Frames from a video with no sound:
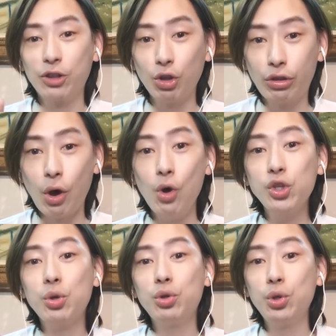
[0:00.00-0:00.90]
But to
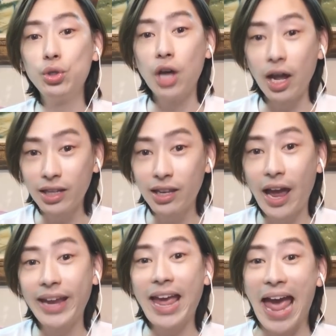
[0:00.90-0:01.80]
those who do
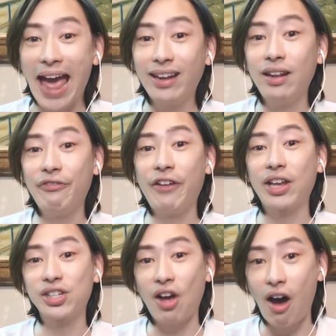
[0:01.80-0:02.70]
not like added
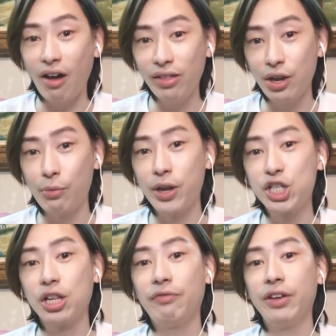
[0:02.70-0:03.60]
effects on the
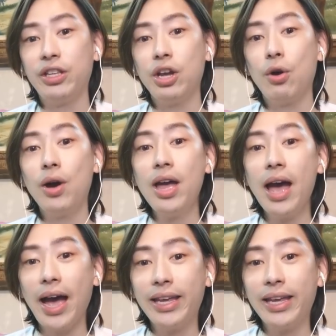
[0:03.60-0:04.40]
original video,